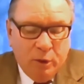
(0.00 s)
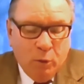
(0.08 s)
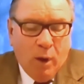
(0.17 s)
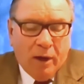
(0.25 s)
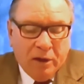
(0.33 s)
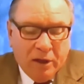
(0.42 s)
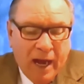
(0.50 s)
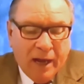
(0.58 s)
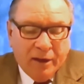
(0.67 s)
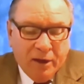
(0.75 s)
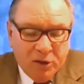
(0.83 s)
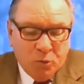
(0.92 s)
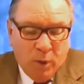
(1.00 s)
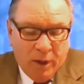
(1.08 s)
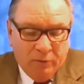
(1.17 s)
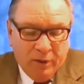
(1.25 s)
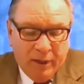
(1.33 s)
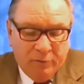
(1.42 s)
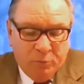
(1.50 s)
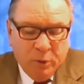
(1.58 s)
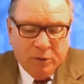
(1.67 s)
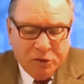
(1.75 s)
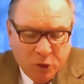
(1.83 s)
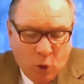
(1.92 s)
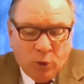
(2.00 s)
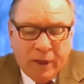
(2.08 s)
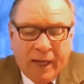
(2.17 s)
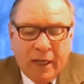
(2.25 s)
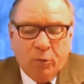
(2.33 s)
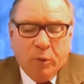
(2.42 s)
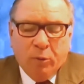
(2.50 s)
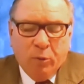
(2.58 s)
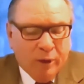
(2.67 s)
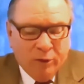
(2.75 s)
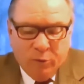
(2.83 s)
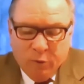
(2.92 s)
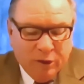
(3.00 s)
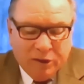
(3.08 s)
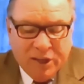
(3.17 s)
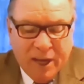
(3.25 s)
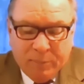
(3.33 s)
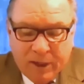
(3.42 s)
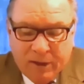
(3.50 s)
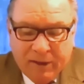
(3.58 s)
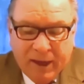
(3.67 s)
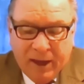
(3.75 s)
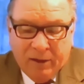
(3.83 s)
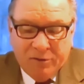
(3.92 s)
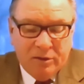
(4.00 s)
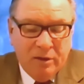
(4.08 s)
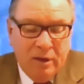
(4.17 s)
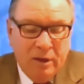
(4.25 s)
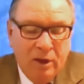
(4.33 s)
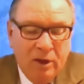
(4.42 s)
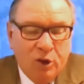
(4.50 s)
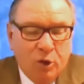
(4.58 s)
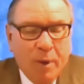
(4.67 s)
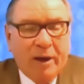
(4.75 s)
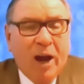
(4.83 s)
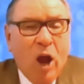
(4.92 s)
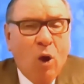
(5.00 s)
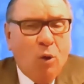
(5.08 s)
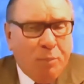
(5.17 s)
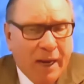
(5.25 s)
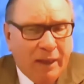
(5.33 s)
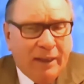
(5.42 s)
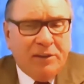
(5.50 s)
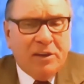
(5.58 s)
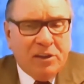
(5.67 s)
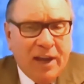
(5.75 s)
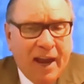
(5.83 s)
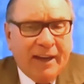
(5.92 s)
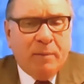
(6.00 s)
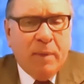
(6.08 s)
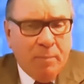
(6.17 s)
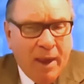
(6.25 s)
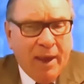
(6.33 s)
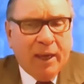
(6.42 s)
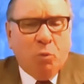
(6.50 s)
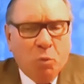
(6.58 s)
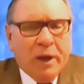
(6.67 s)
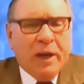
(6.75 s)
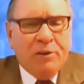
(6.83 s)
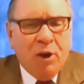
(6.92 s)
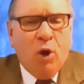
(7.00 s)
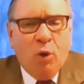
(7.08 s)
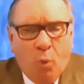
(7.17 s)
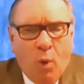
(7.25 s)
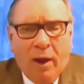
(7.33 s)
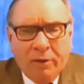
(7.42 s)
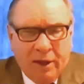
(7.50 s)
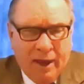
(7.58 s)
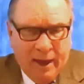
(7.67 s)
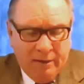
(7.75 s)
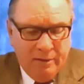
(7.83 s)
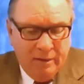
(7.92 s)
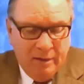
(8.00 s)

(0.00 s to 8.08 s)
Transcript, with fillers: We want God and His way of life. We are sold on it. We don't want to accept anything else no matter how appealing society may make it, we don't want that.